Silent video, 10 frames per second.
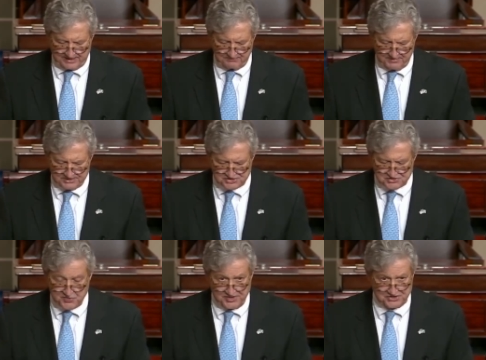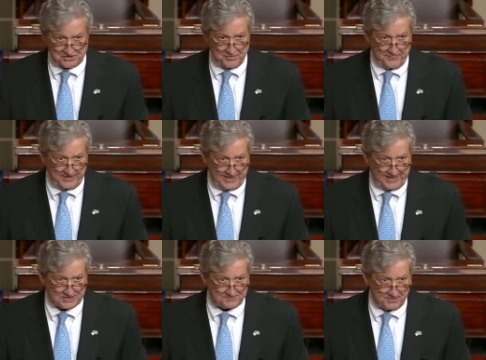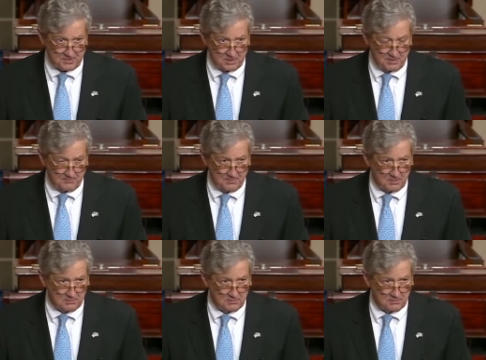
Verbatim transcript: administration that has become